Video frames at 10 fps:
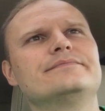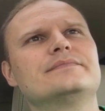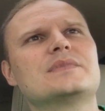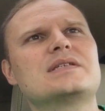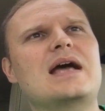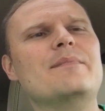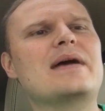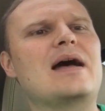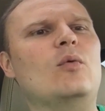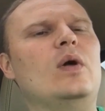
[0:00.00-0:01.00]
so I'm
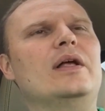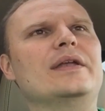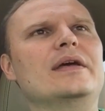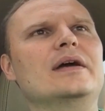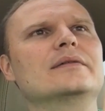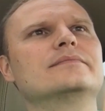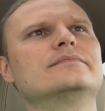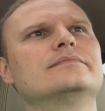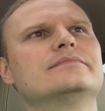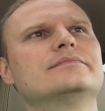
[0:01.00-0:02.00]
not willing to
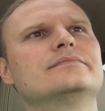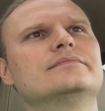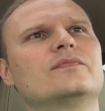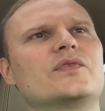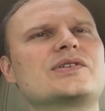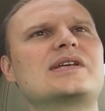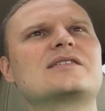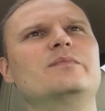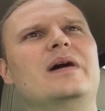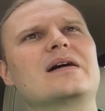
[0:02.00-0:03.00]
for six
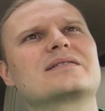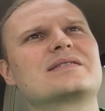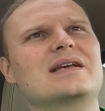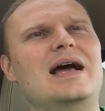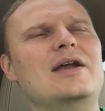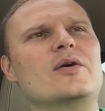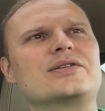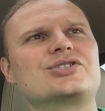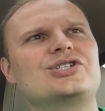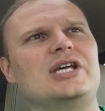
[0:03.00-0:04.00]
bucks, I know it's
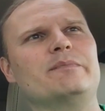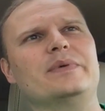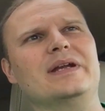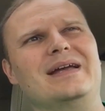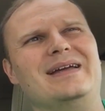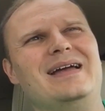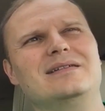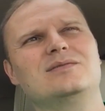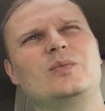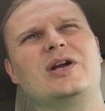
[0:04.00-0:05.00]
cheap, but uh,
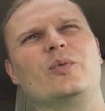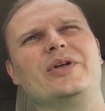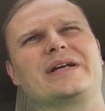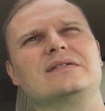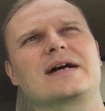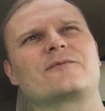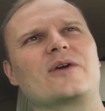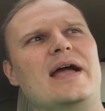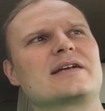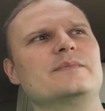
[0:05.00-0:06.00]
we don't really collect for
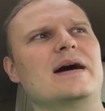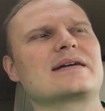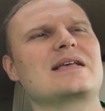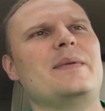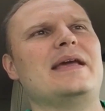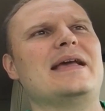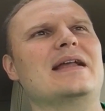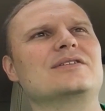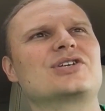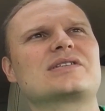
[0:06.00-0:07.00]
Xbox. I may get it
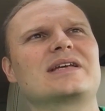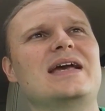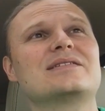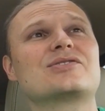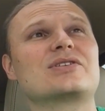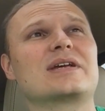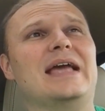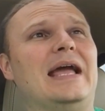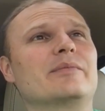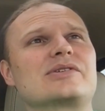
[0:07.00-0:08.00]
just in case there's a
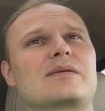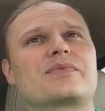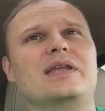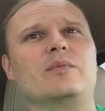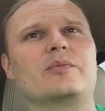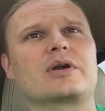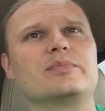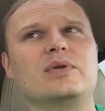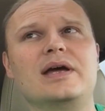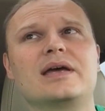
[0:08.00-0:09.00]
game or something that we want to
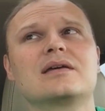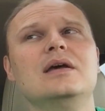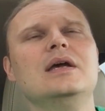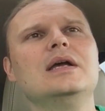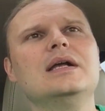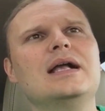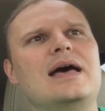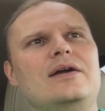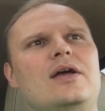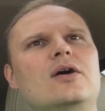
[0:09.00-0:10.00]
play. I don't
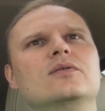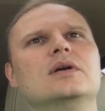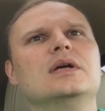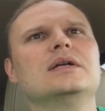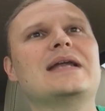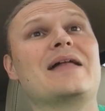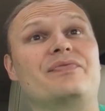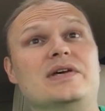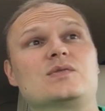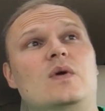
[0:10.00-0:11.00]
know, not
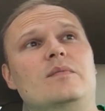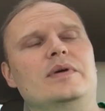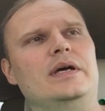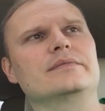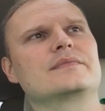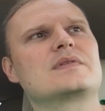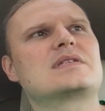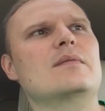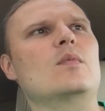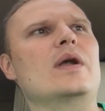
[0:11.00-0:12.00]
this one, but
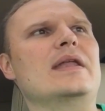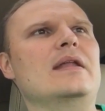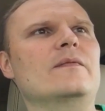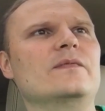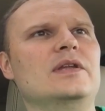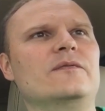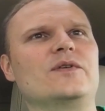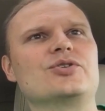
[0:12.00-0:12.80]
someone in the, in the future